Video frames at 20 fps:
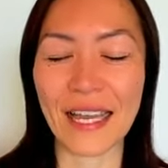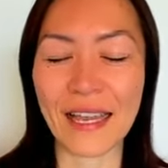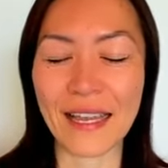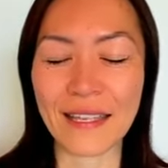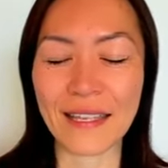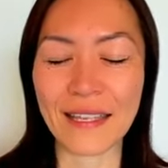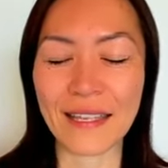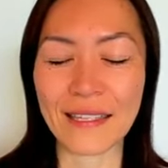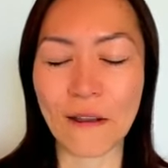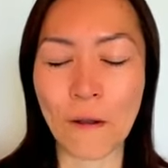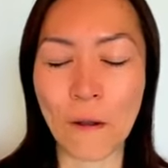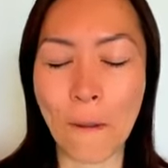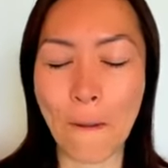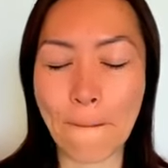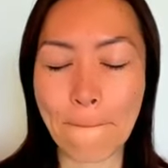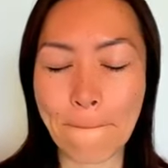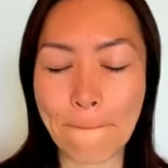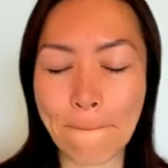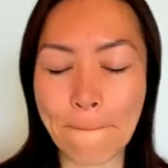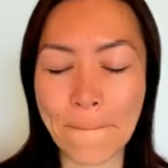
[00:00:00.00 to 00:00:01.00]

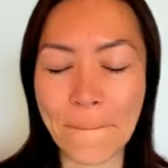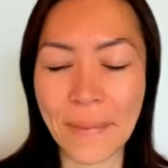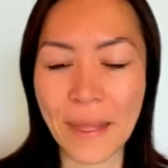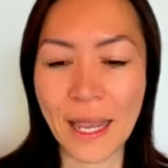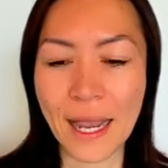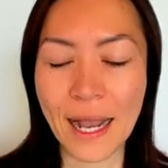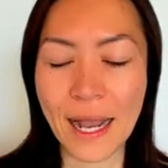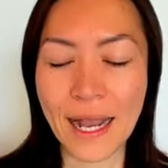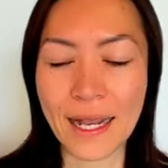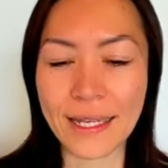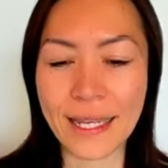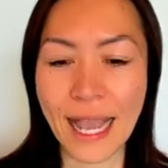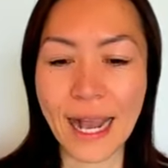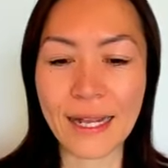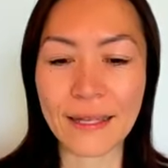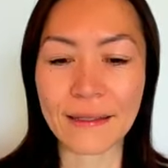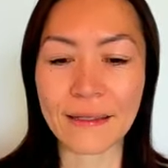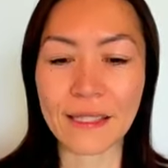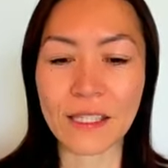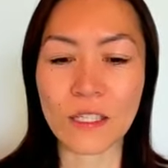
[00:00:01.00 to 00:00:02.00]
So
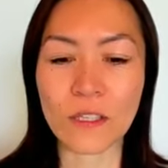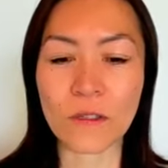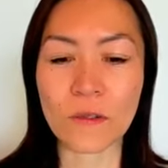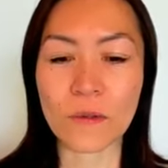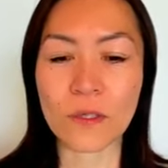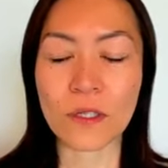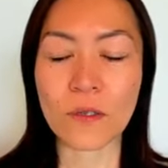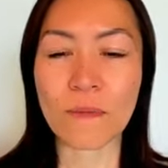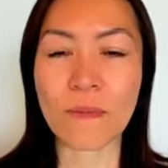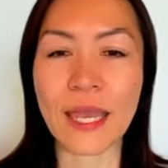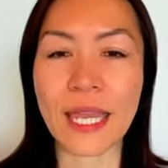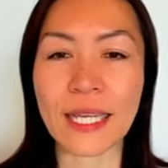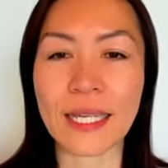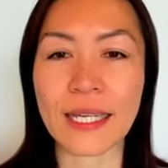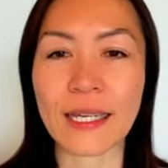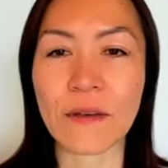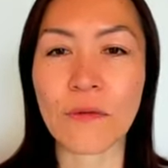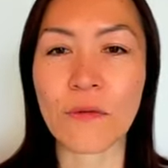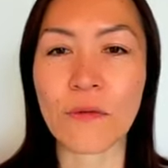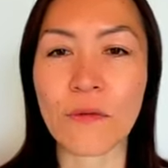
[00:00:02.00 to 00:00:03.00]
yeah, to
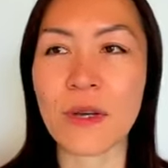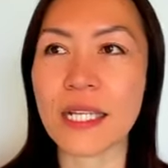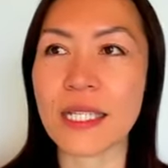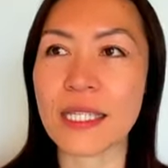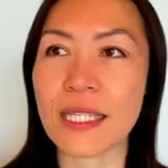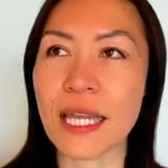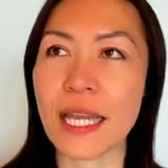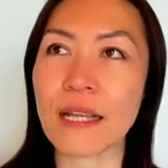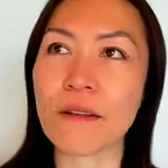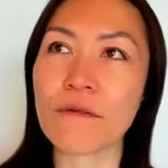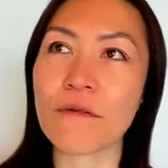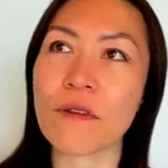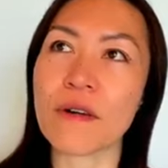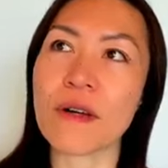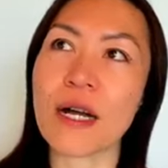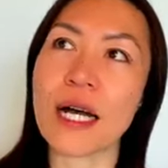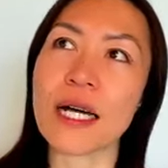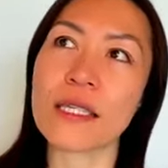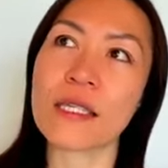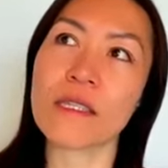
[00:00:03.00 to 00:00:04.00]
make what it's like for
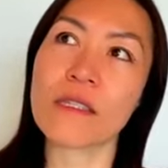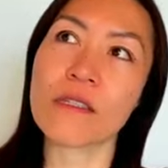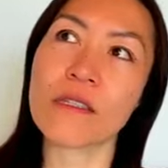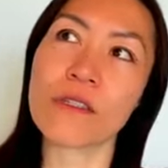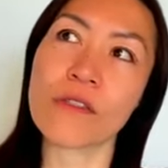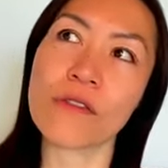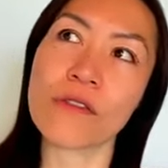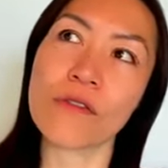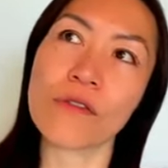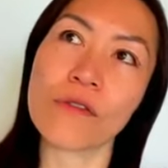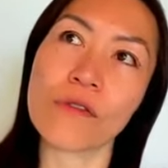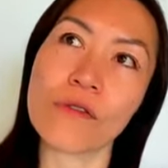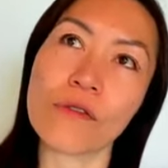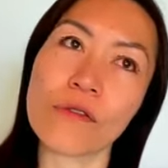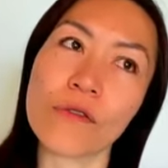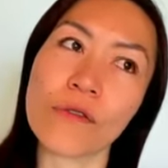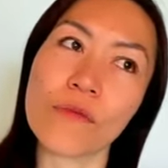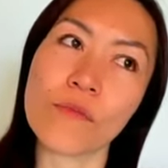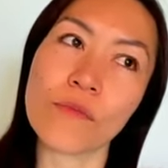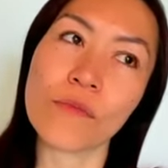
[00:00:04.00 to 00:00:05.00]
us
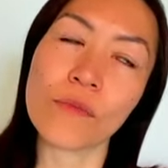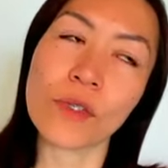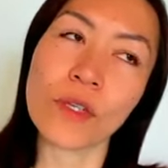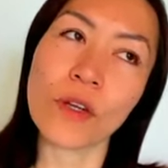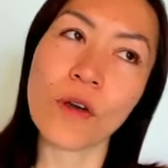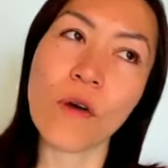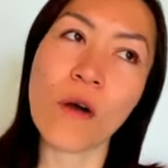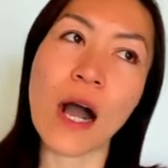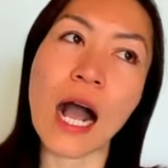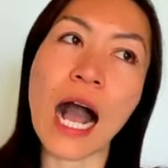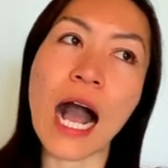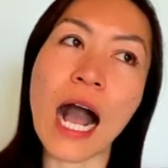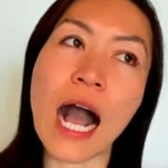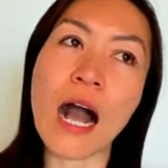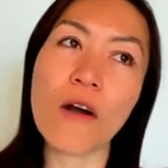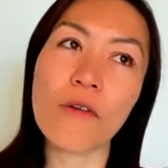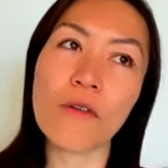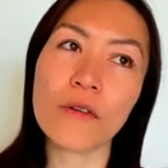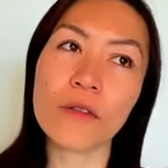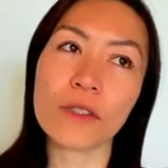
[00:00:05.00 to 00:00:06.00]
to,
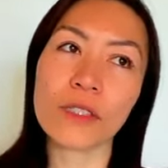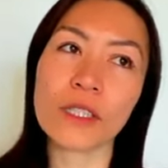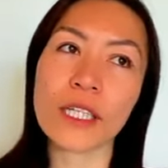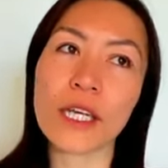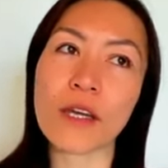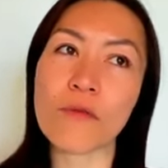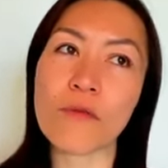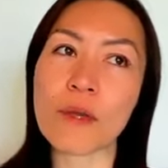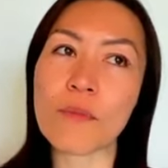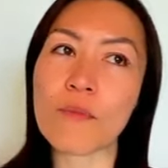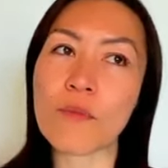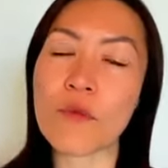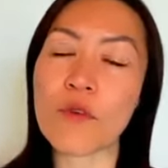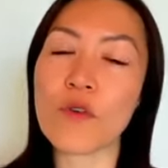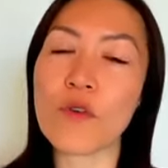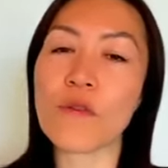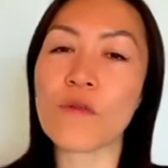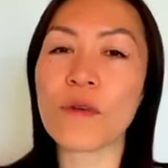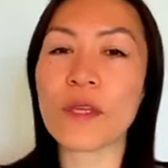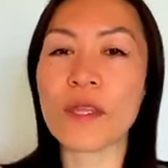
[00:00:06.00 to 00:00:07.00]
how can we
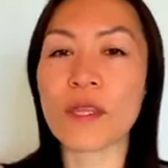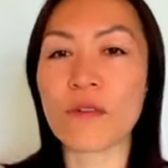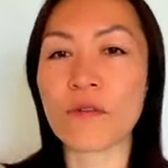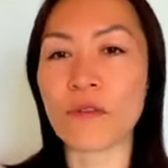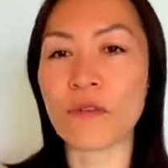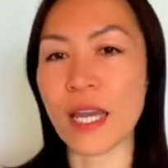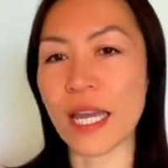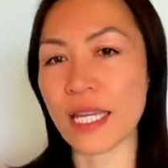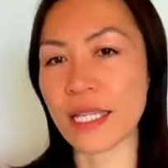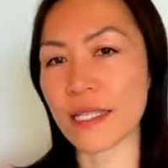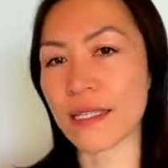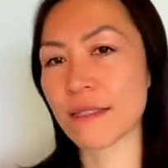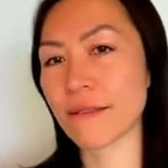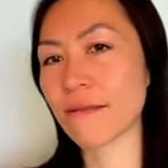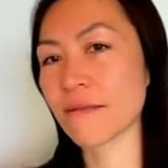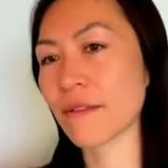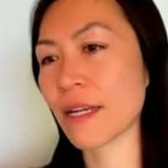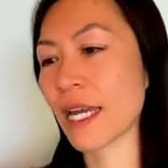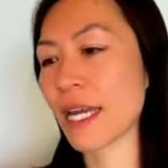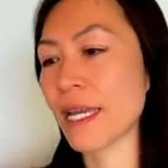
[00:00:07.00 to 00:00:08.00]
move with grace,
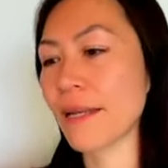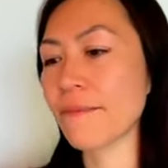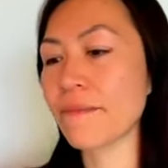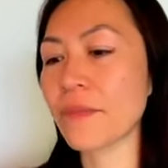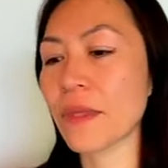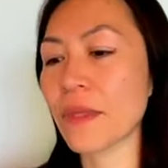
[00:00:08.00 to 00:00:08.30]
right?